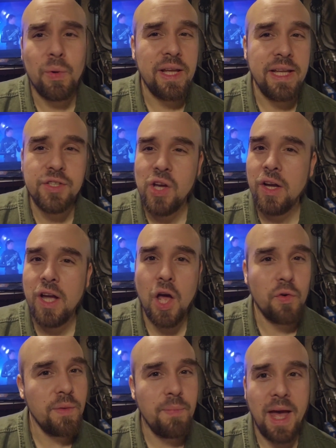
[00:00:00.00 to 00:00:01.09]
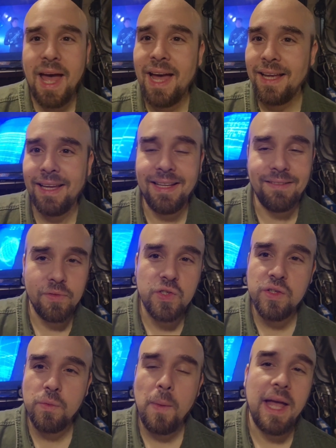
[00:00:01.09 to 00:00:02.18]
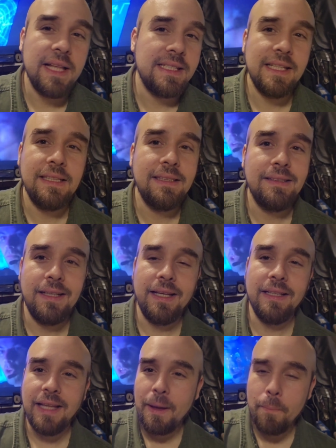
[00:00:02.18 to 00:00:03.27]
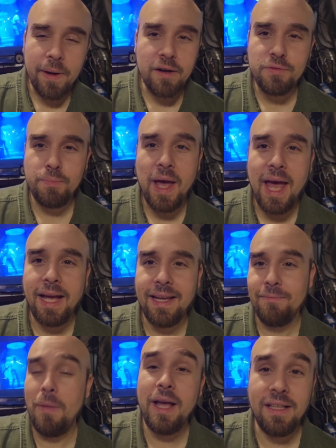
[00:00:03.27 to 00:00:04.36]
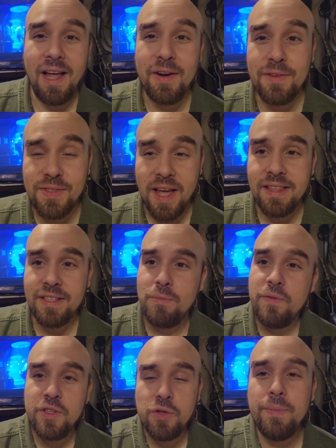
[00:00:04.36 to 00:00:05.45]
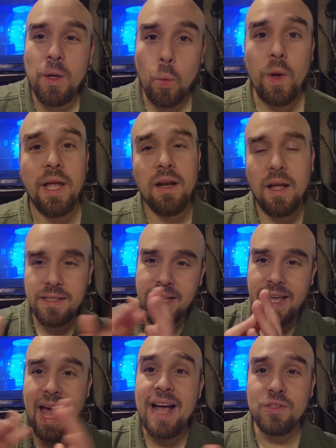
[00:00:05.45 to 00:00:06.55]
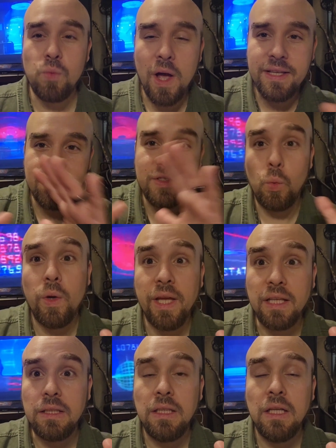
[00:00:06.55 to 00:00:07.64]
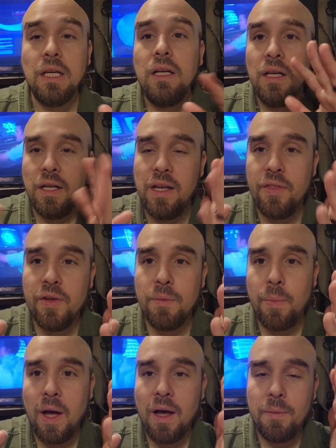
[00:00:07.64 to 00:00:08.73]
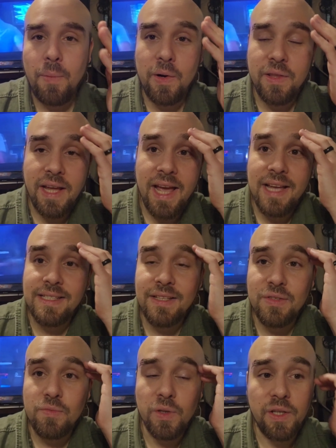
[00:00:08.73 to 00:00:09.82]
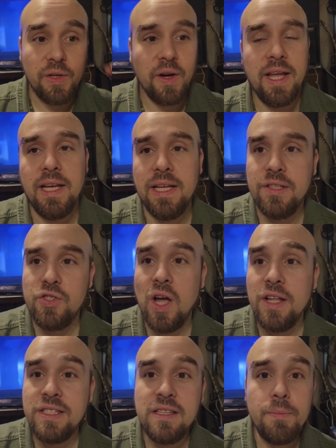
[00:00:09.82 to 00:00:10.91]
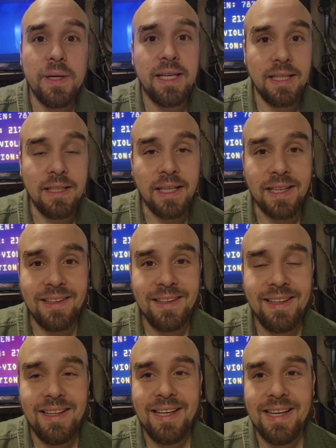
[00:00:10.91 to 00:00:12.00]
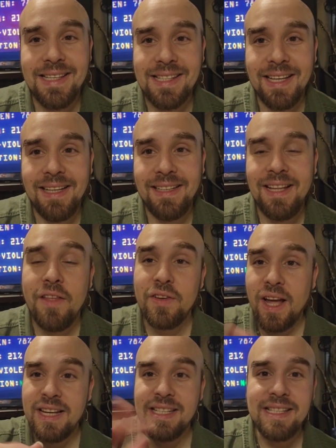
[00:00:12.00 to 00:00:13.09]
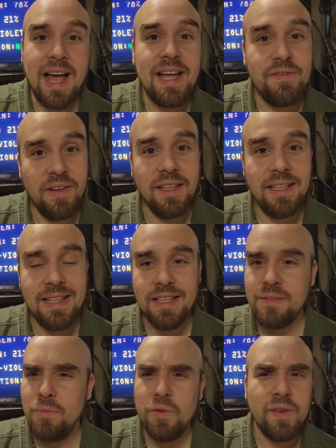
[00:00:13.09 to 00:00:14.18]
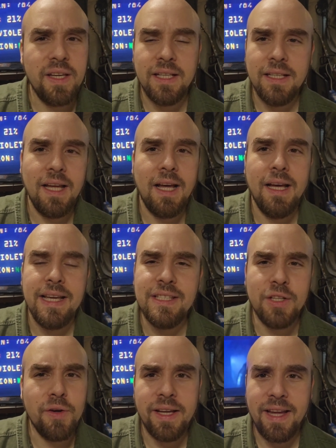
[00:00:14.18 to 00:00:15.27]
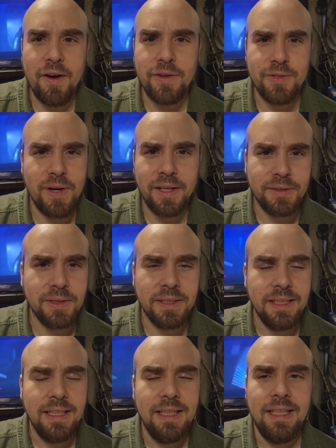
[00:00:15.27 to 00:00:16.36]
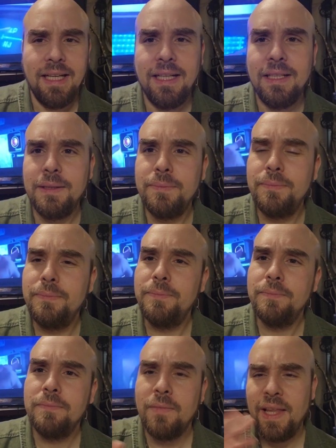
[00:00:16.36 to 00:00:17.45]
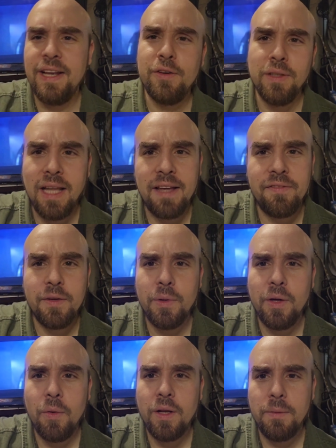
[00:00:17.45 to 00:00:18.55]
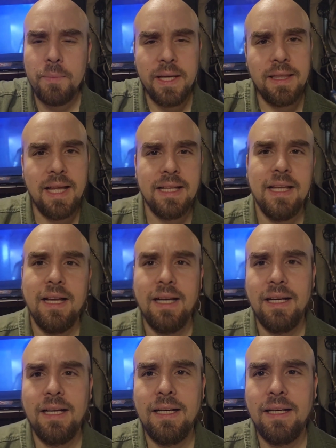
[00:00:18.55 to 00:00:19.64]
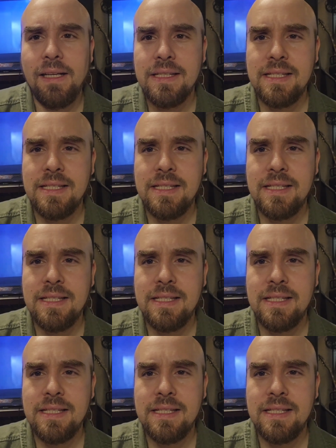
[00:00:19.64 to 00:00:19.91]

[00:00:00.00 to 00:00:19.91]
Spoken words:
bringing Sean Connery back, and Virginia Madsen, and Lambert's back, and Michael Ironside, this movie should be a win. I'd say cast-wise, it's a win. Another part of the cast that's really great is John C. McGinley, is another kind of side villain in this movie, and he's a great character actor. Later in life, he would go on to be on that